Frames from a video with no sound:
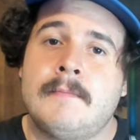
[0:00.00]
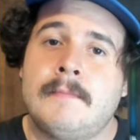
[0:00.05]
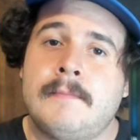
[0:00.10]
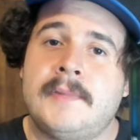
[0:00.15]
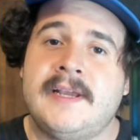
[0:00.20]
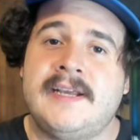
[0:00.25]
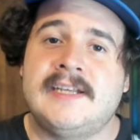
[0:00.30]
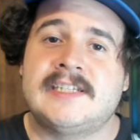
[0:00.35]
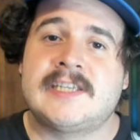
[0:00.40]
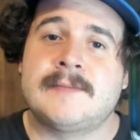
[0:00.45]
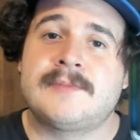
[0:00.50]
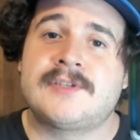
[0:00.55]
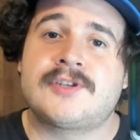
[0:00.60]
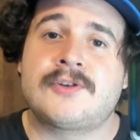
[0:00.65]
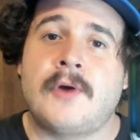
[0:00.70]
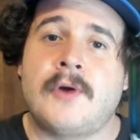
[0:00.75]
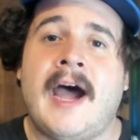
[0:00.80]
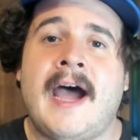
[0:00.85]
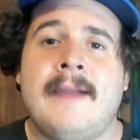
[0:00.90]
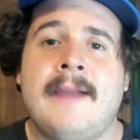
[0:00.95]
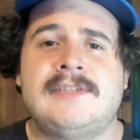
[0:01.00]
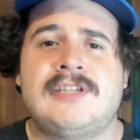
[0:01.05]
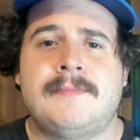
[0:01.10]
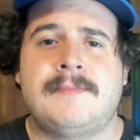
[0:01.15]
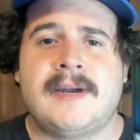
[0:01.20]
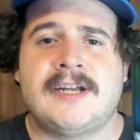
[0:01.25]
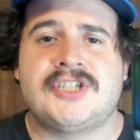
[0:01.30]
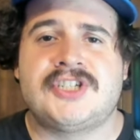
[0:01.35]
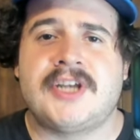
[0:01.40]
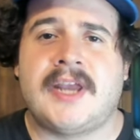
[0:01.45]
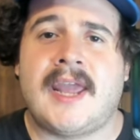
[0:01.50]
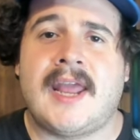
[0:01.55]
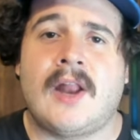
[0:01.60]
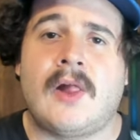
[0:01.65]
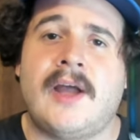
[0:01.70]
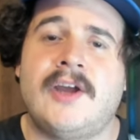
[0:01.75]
please subscribe to my channel.